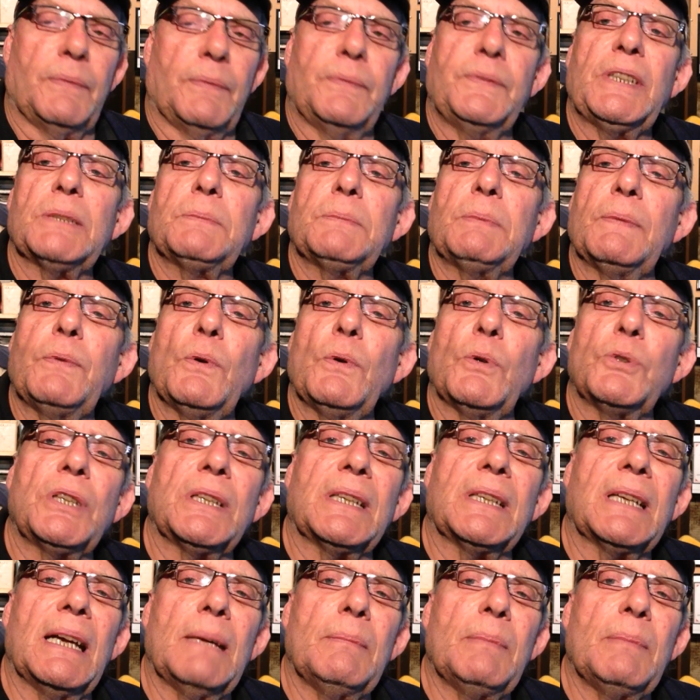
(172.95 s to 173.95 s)
just before she
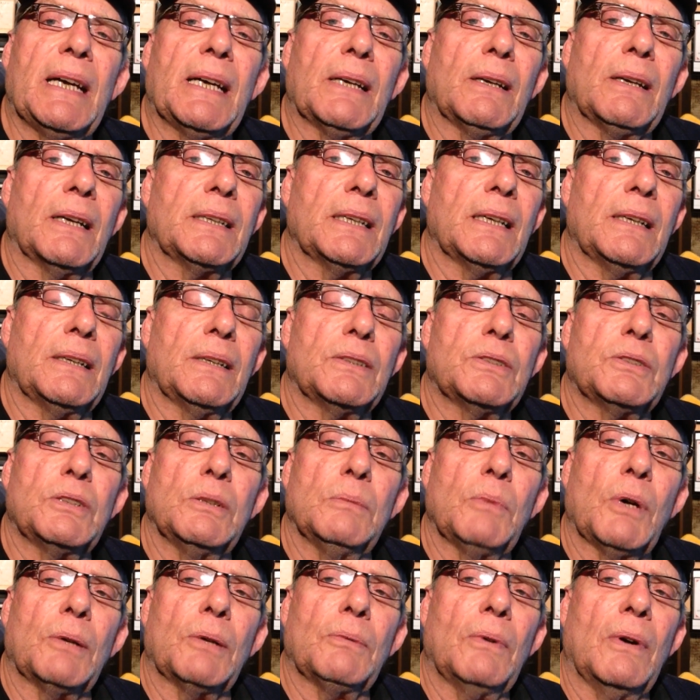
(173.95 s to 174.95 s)
came out I noticed
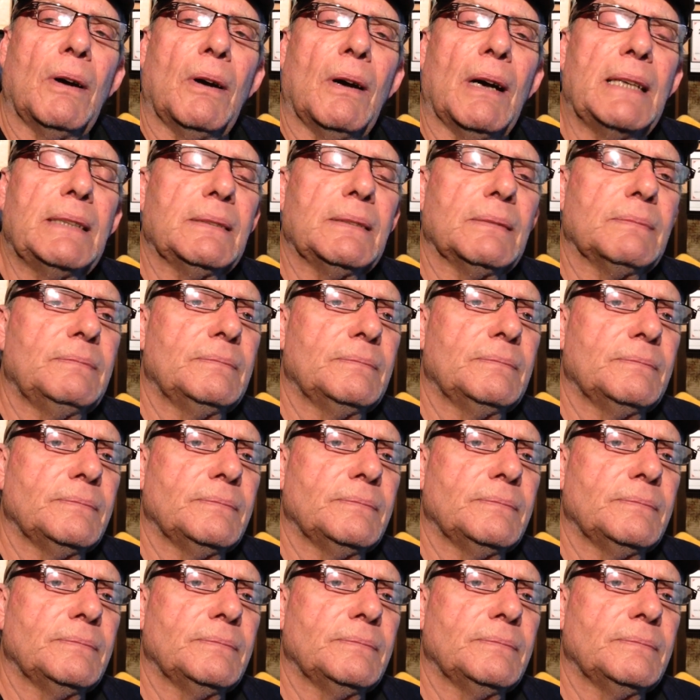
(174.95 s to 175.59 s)
to my right